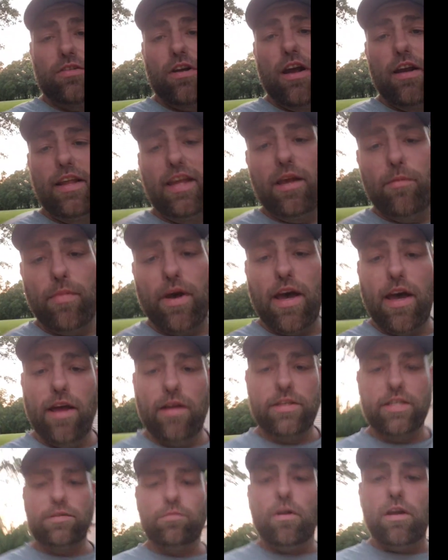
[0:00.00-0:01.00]
trying to get by.
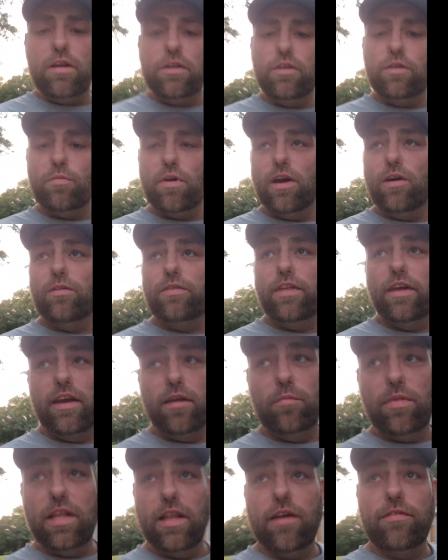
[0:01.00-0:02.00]
I just want to do my own thing
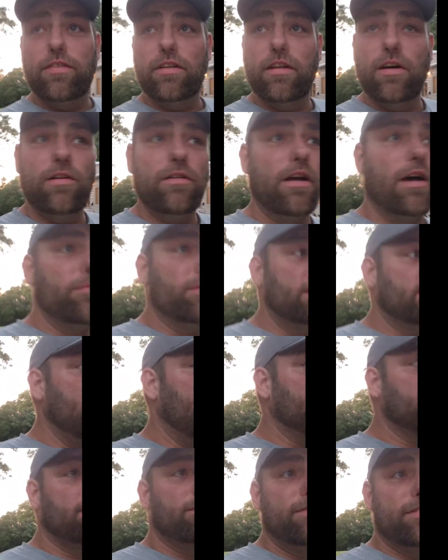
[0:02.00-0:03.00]
and be left alone. I'm just
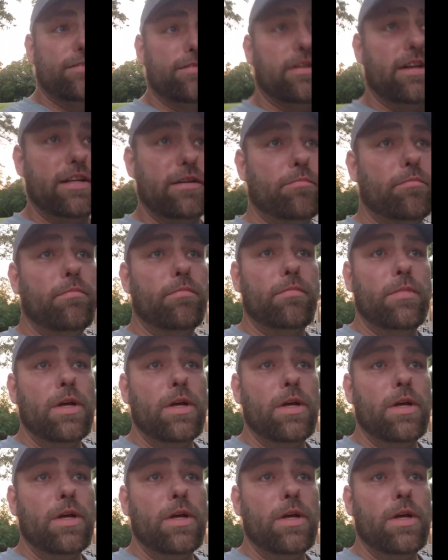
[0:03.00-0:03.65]
asking for freedom.